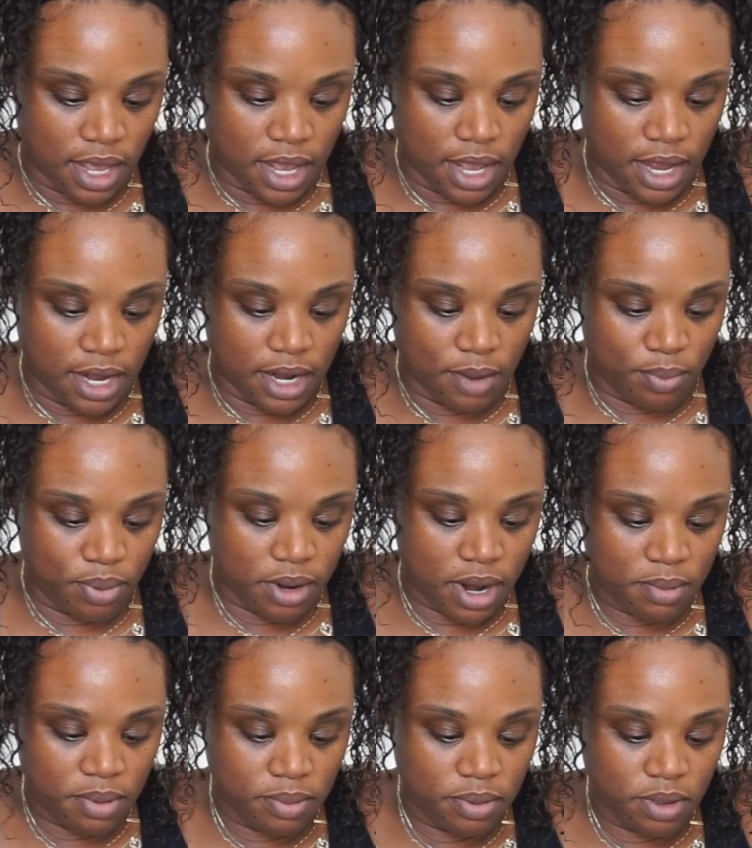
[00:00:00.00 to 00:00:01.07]
and I
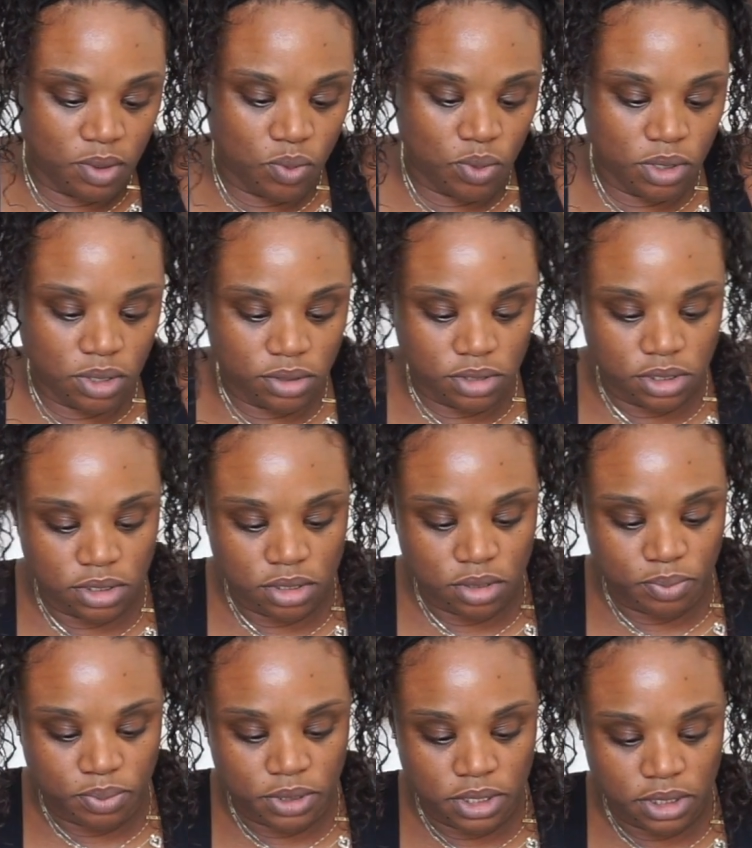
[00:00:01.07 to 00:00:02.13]
probably will
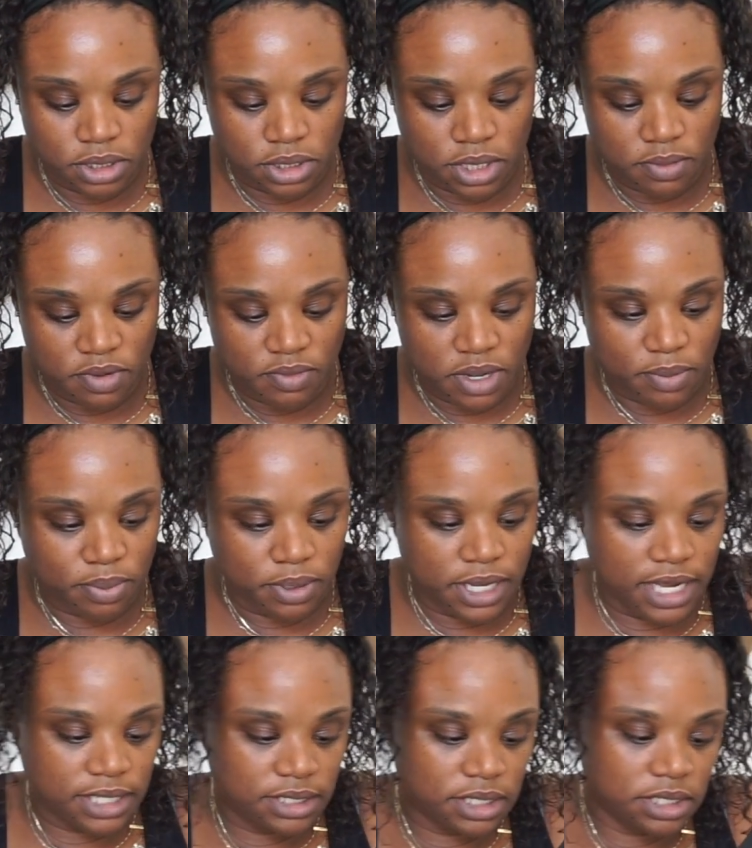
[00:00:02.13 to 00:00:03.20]
still put some of my
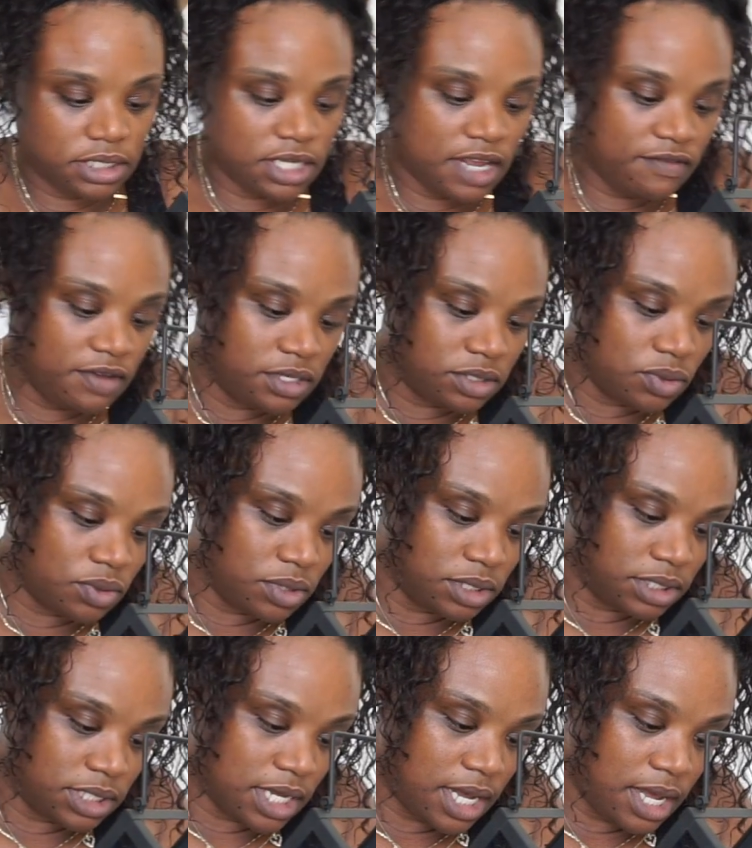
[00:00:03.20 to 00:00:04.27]
plastic shavings
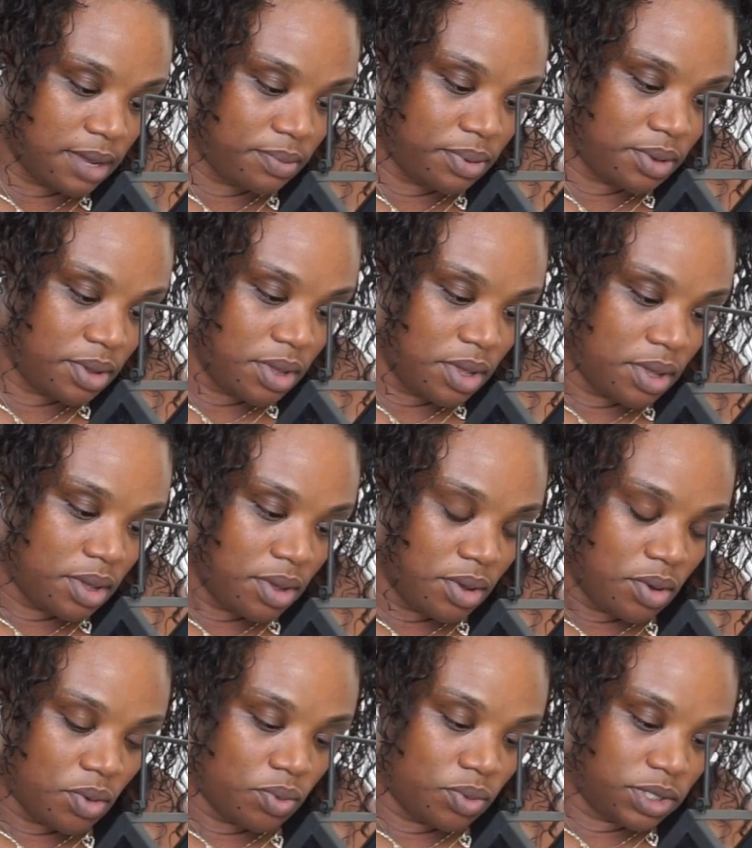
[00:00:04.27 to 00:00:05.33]
on top
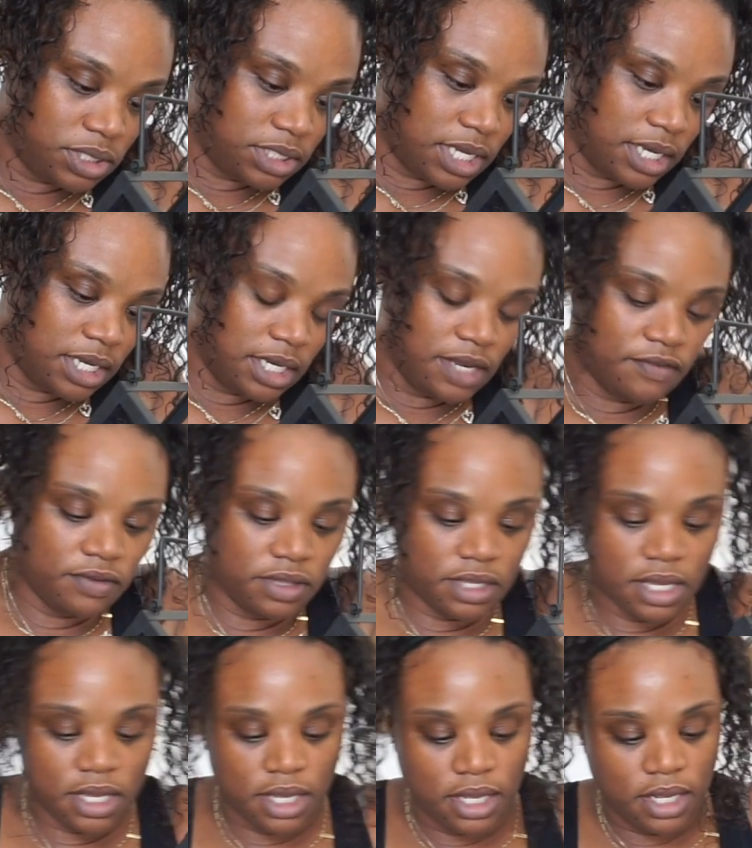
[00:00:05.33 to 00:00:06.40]
once I get
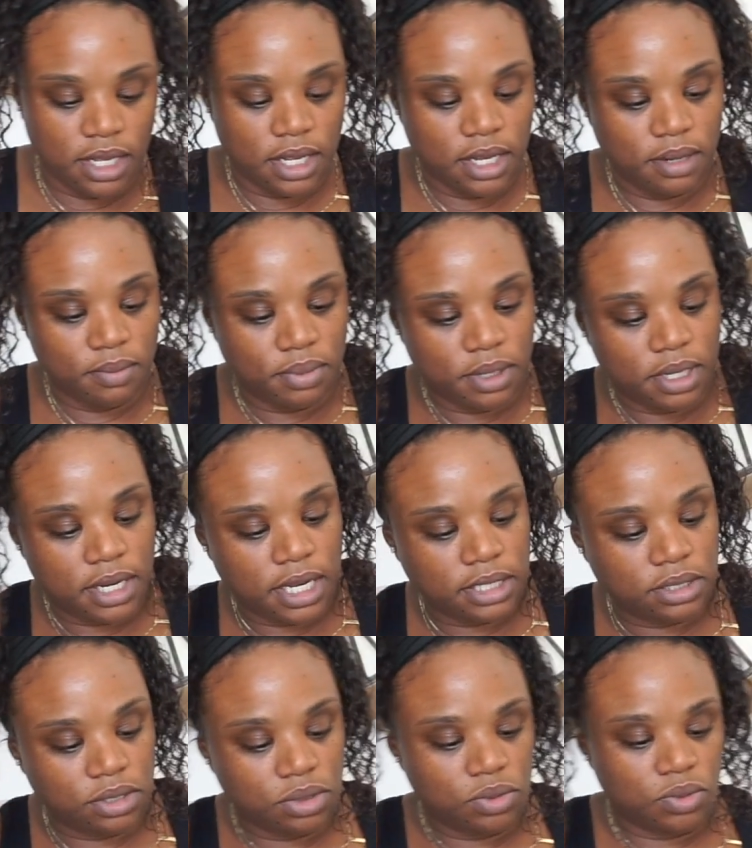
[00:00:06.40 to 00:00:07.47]
everything in, but I
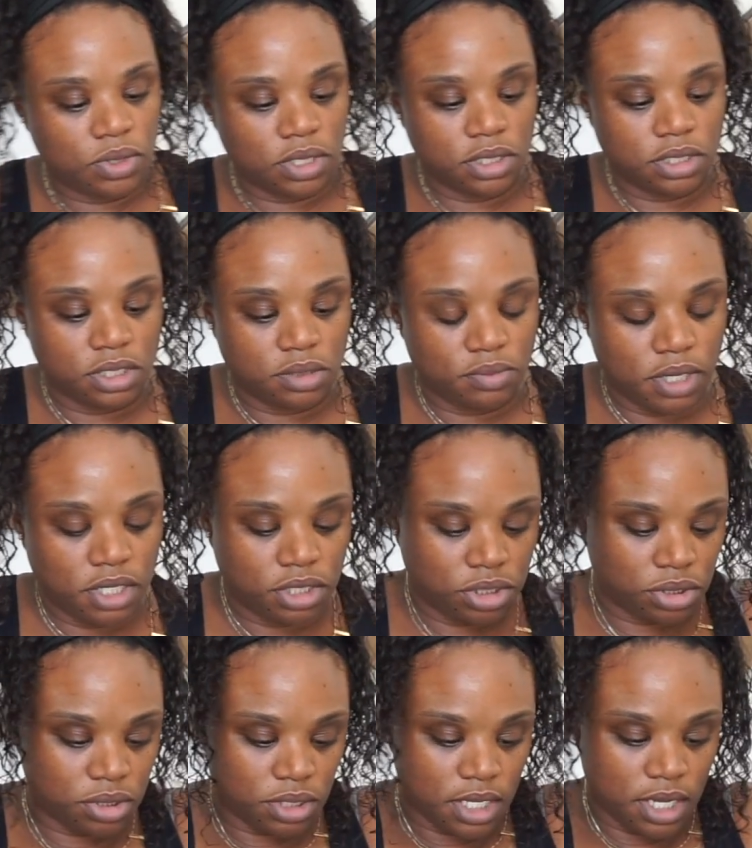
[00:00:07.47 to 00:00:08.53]
do want to just make
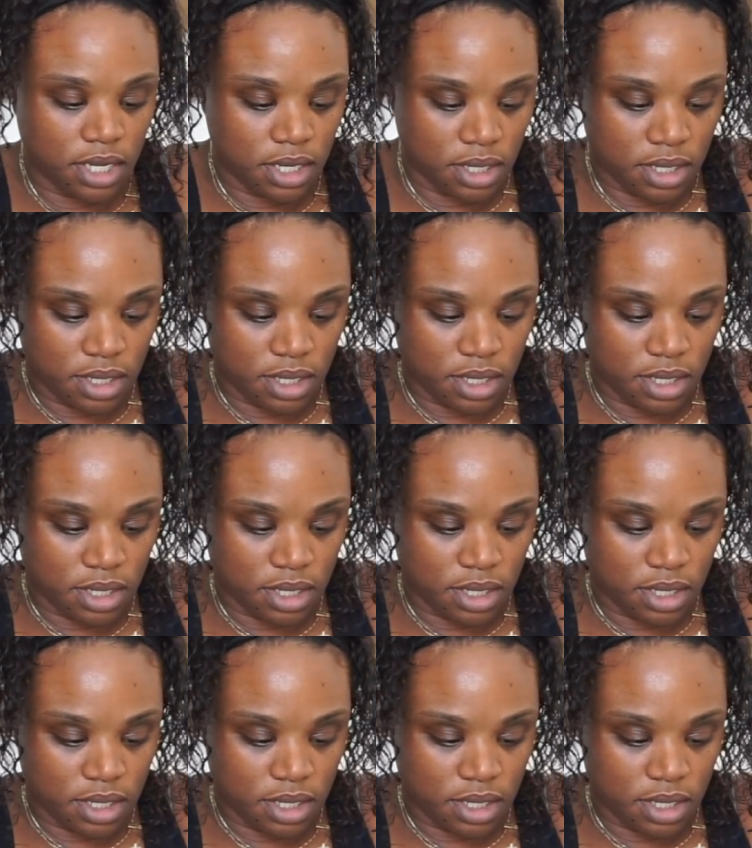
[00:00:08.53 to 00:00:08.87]
sure that